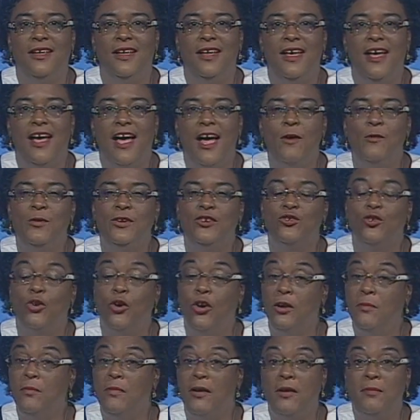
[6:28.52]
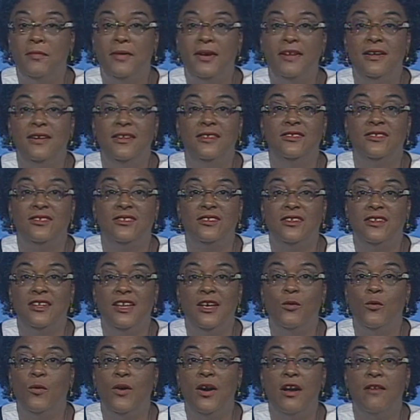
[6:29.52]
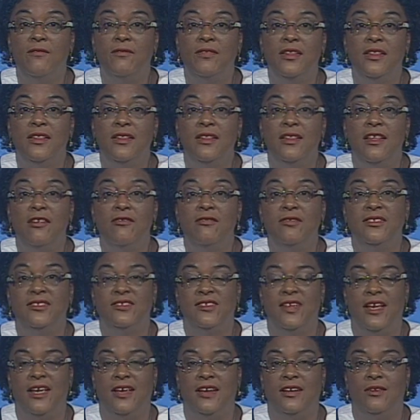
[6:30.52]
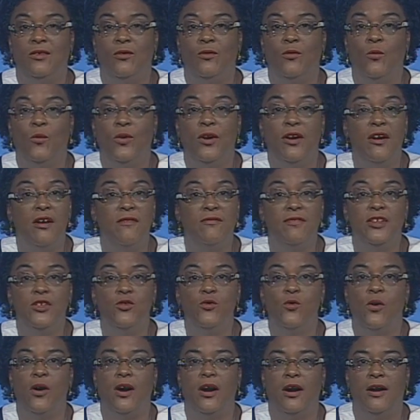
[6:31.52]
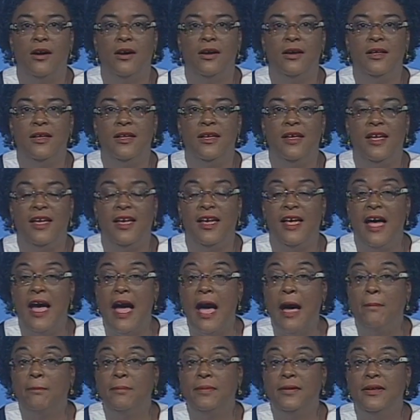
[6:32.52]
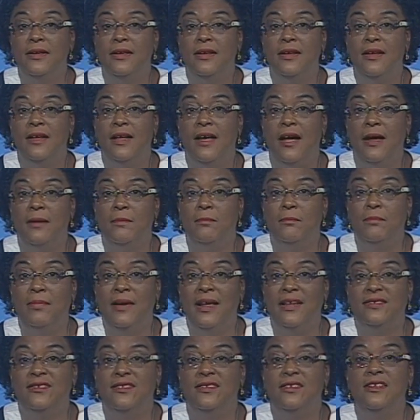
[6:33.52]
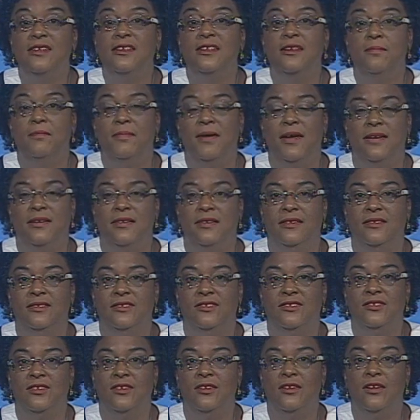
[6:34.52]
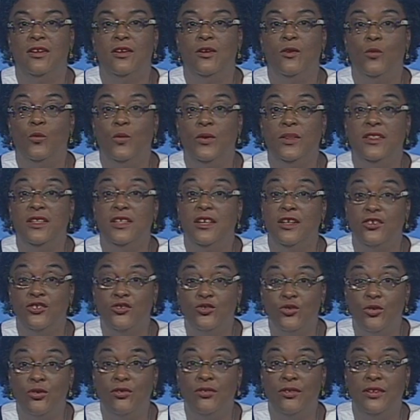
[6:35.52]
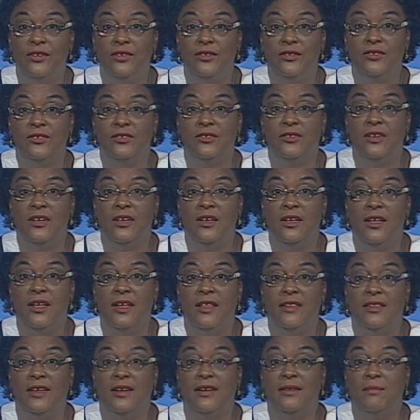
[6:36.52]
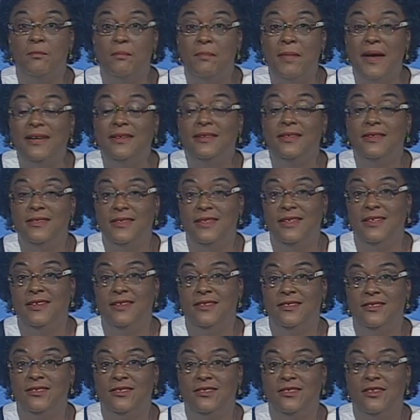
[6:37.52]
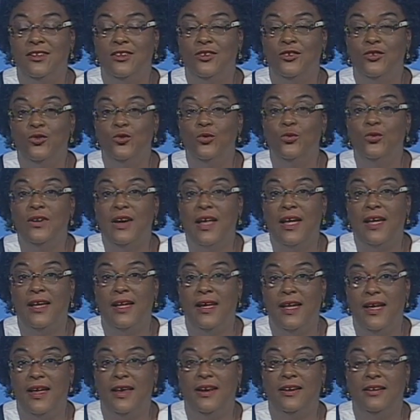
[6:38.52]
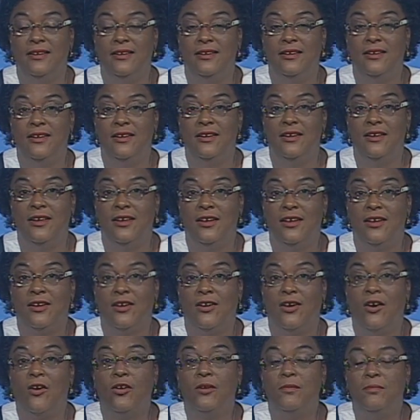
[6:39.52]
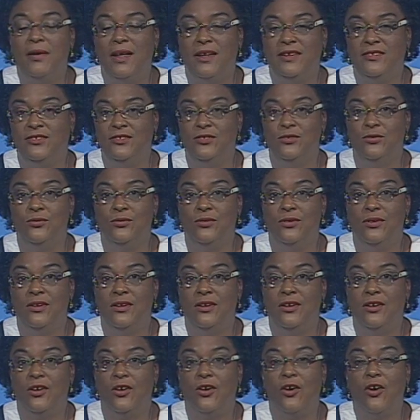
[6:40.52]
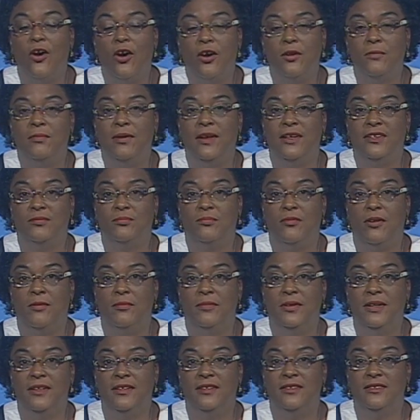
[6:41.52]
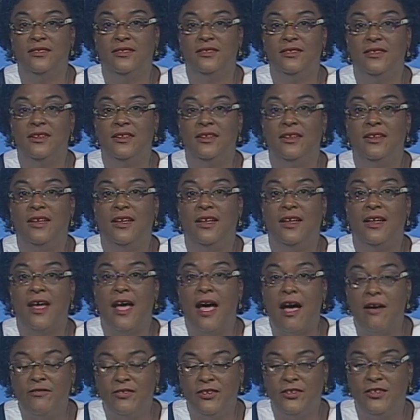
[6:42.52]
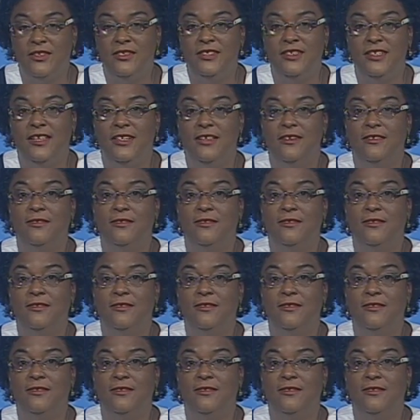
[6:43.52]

I wish all Barbadians today, wherever they reside, wherever you are, a happy and blessed independence, with the assurance that better days do lie ahead. God bless you. God bless Barbados. Have a good day.